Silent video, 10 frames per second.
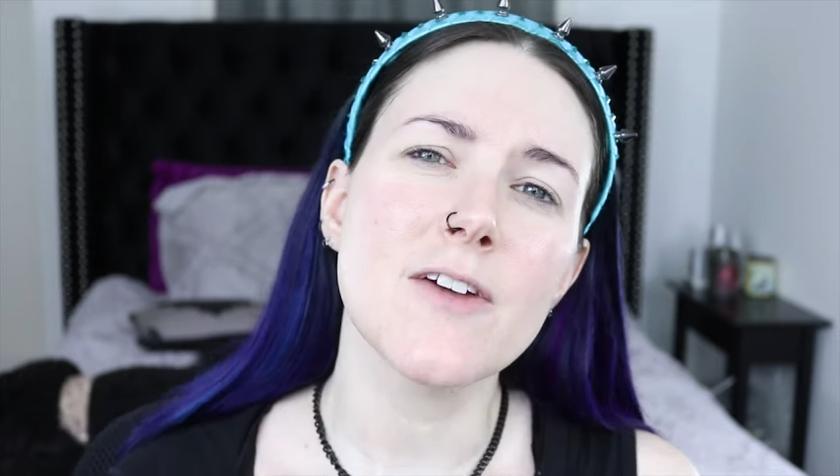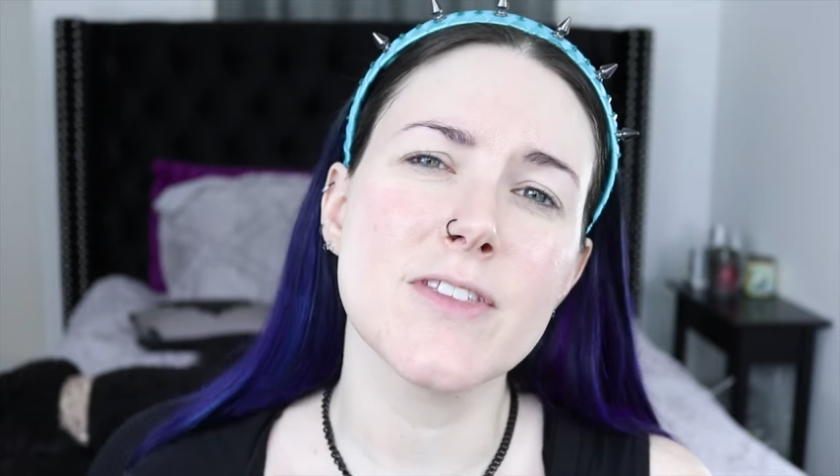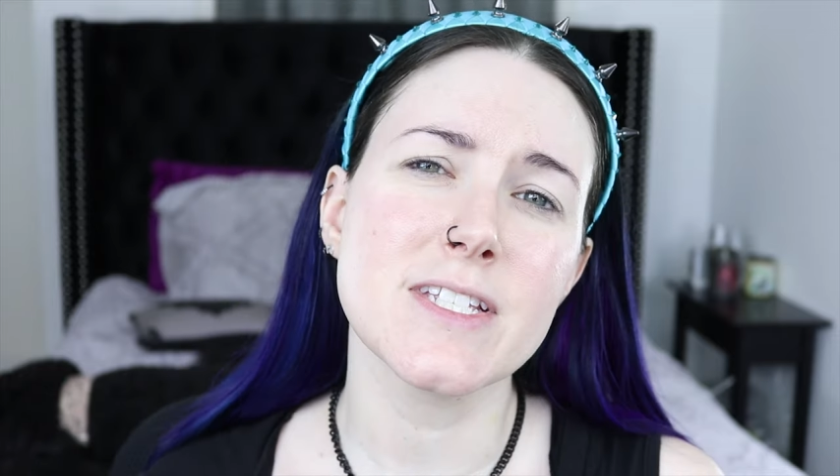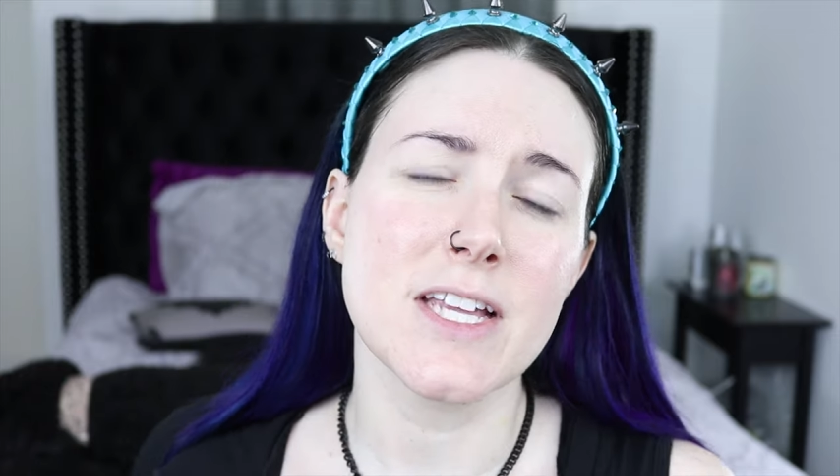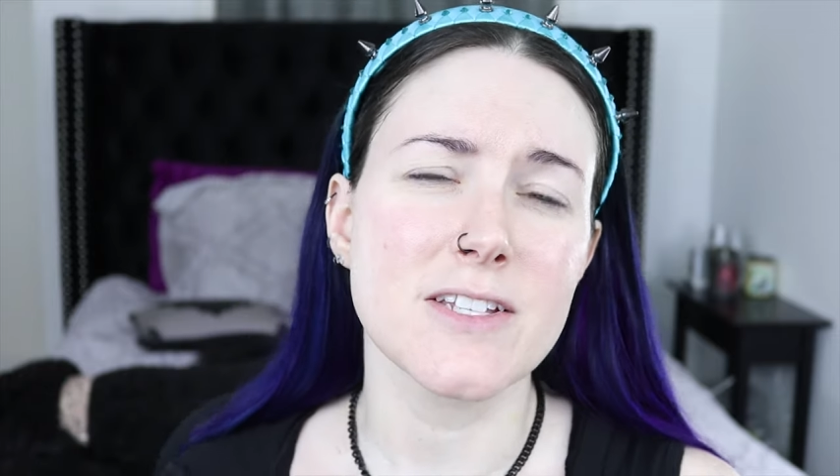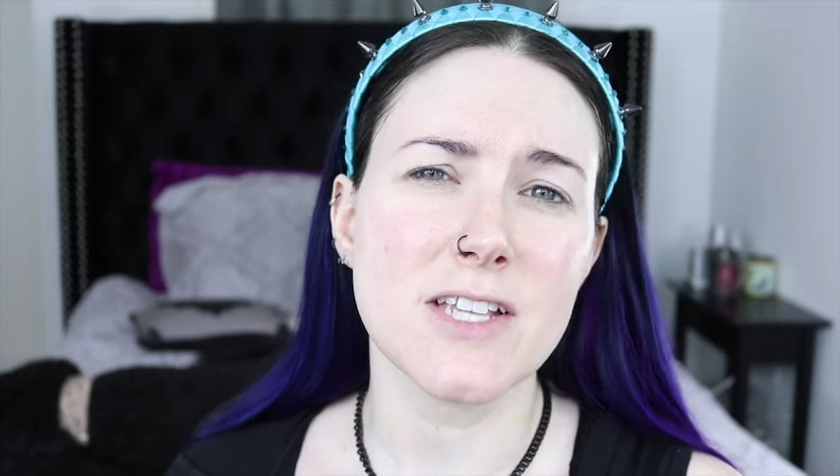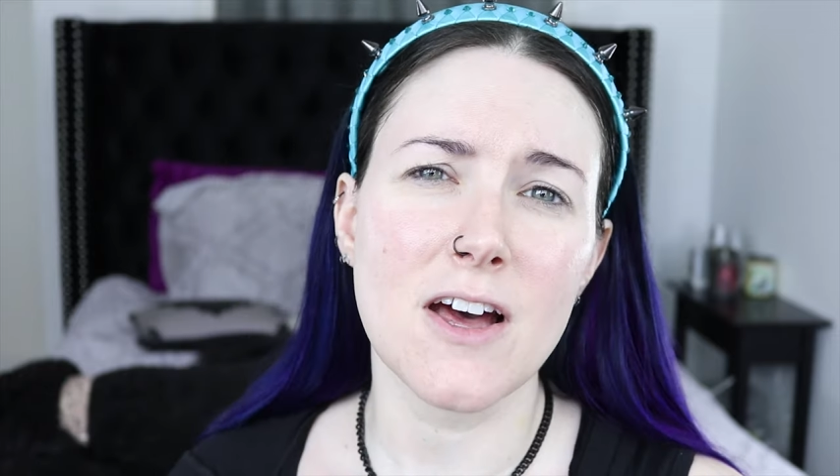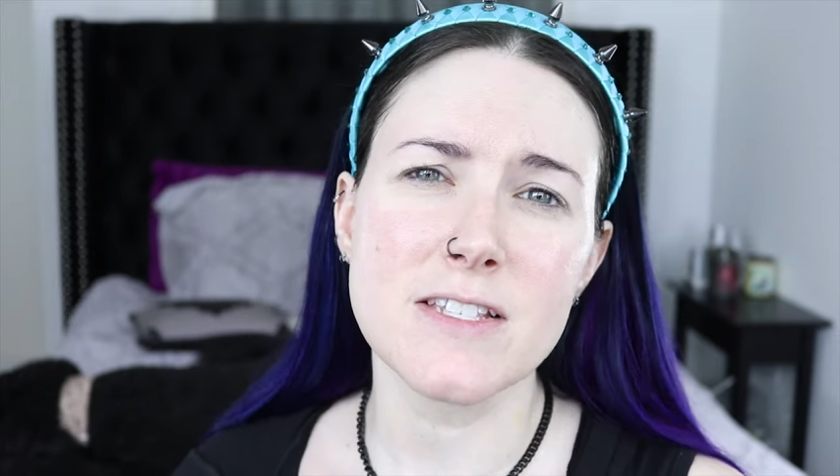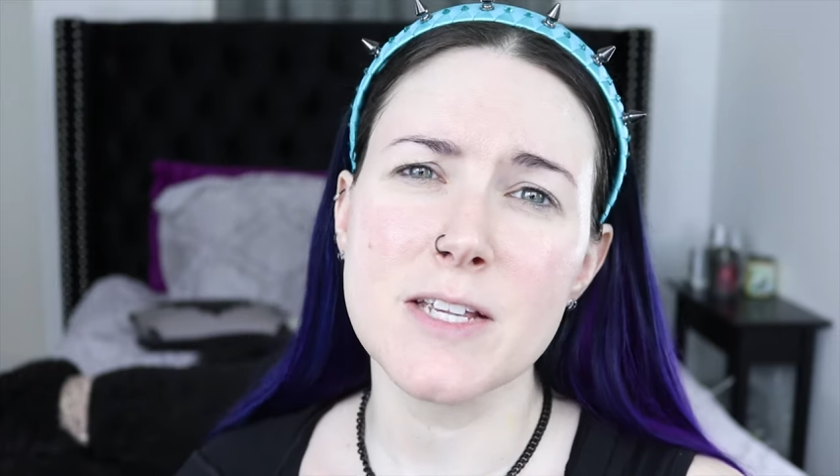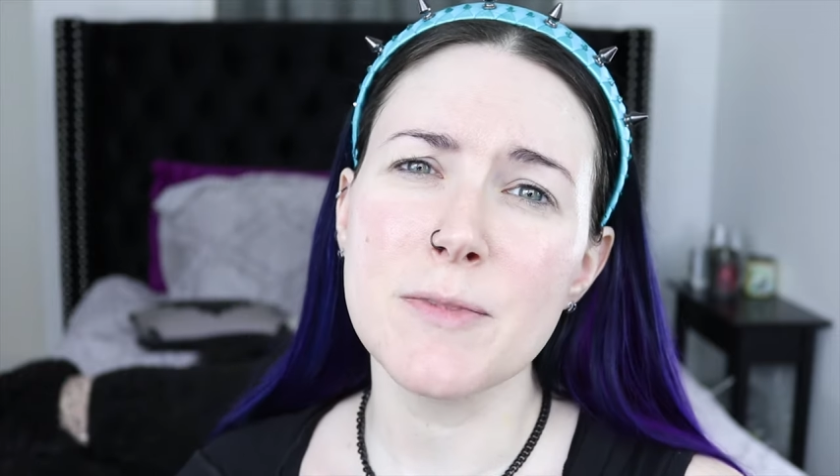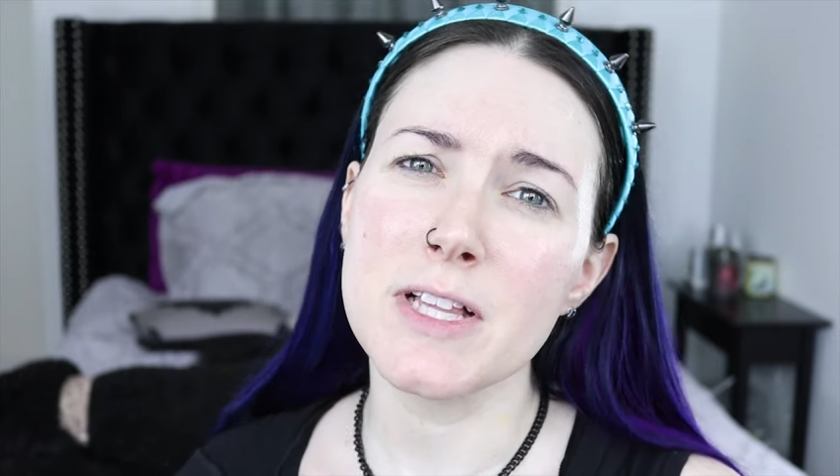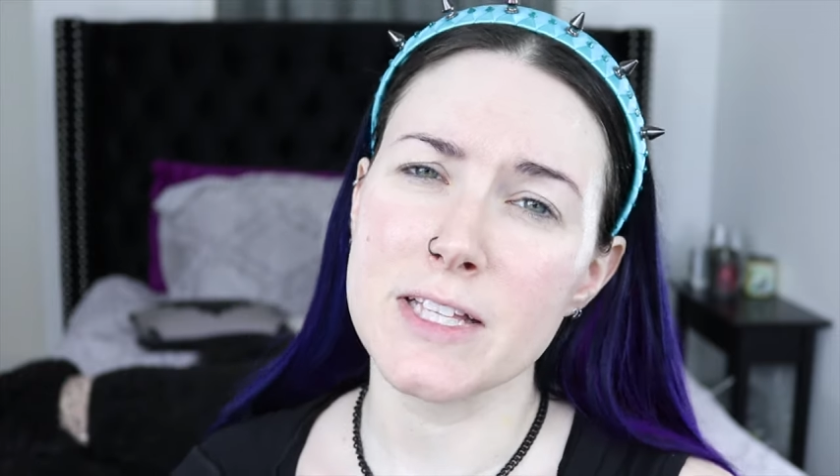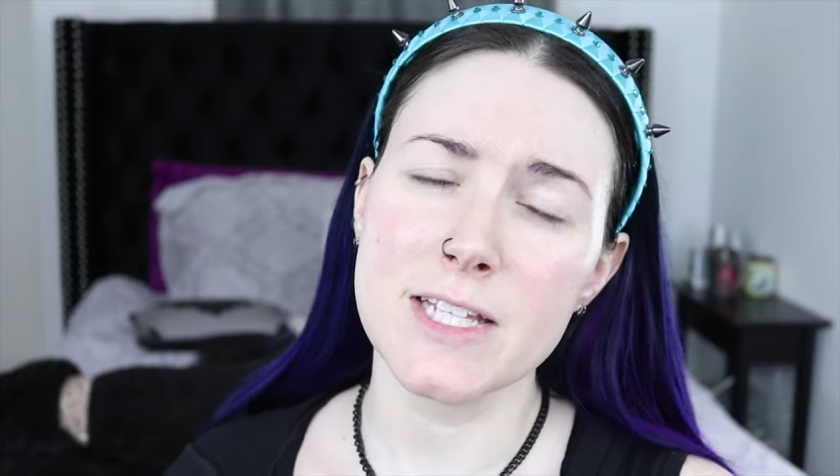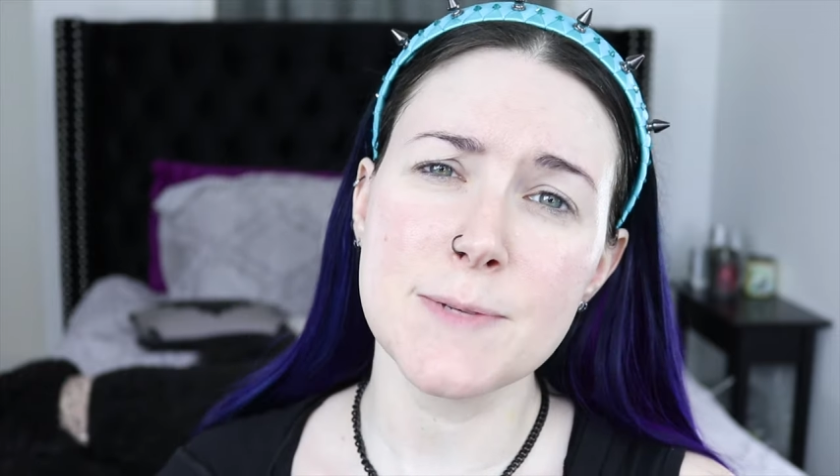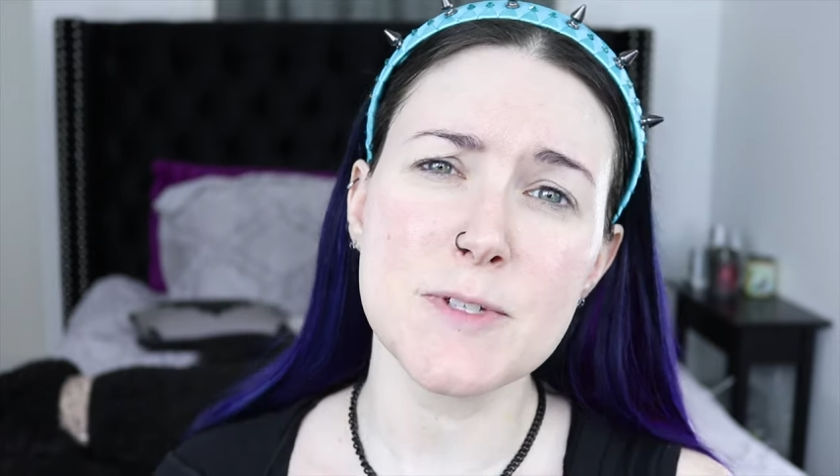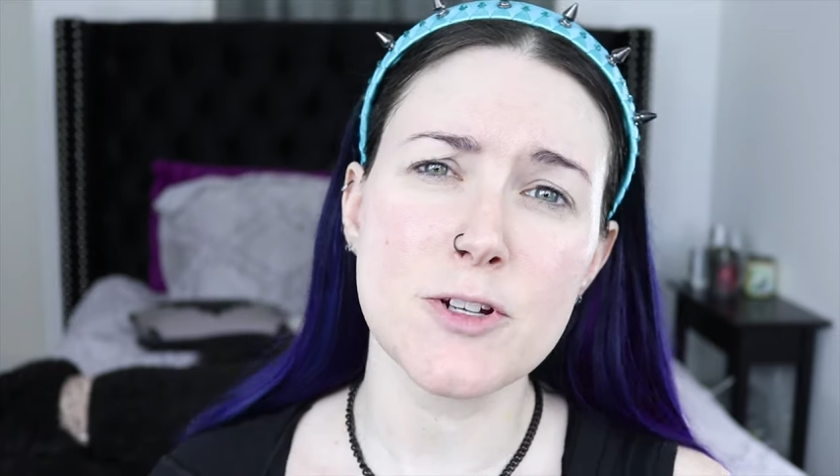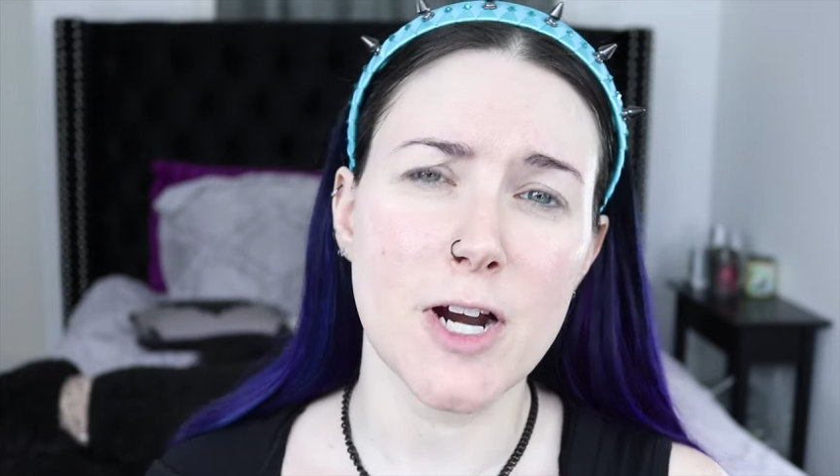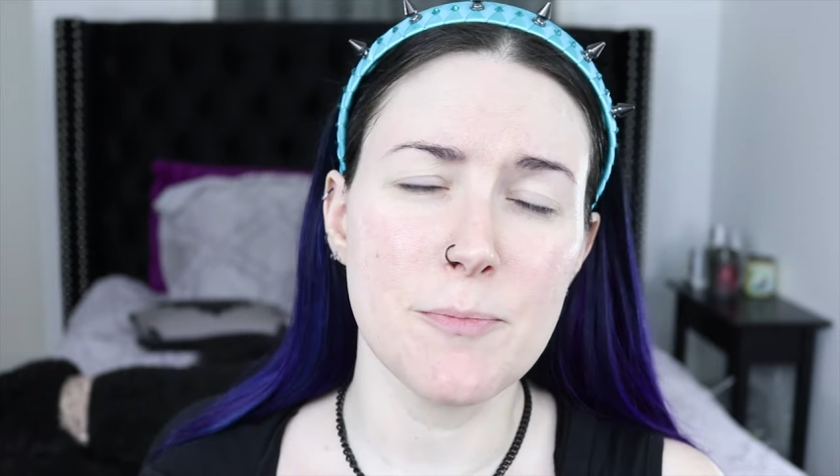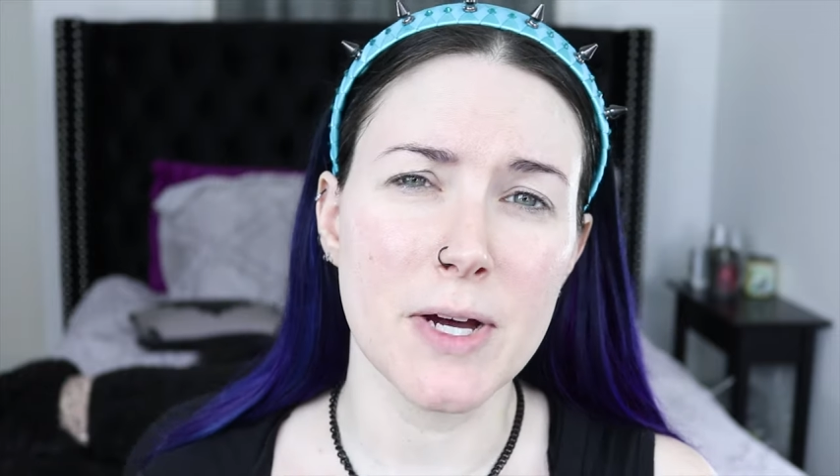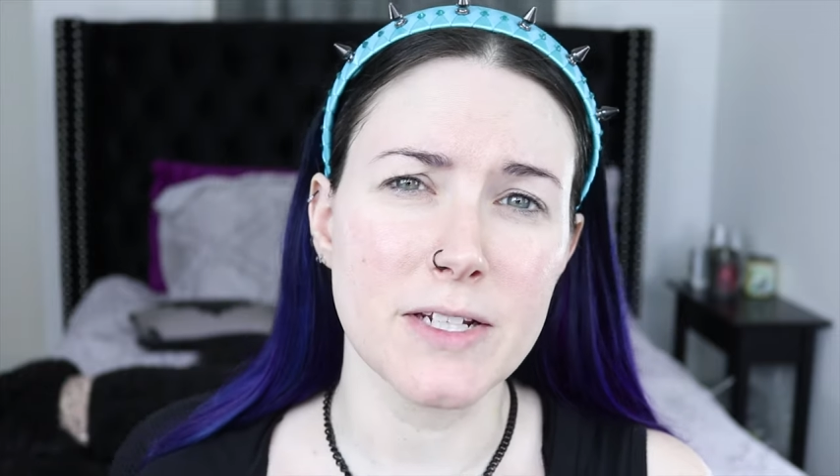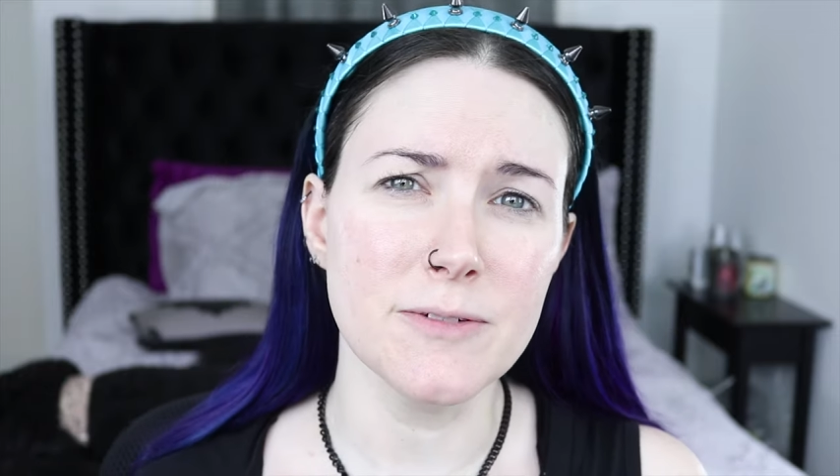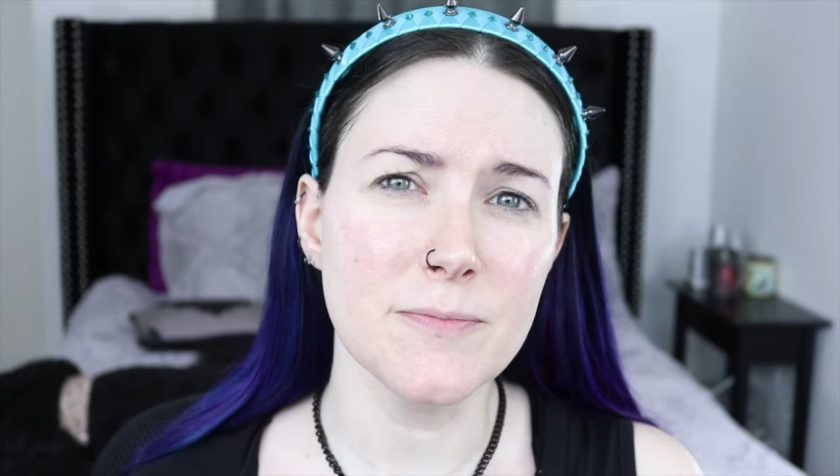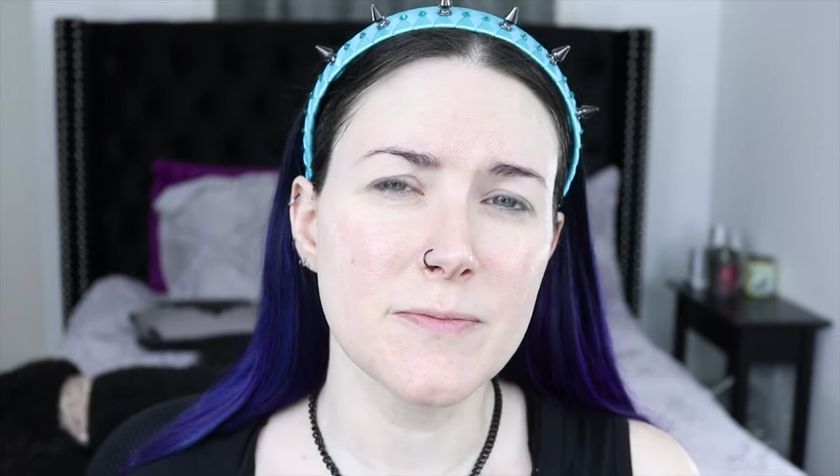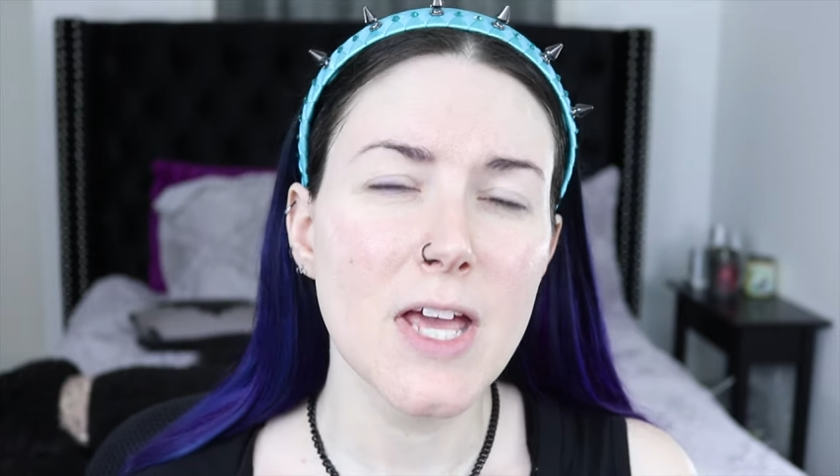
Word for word: If this sounds awesome, click that subscribe button.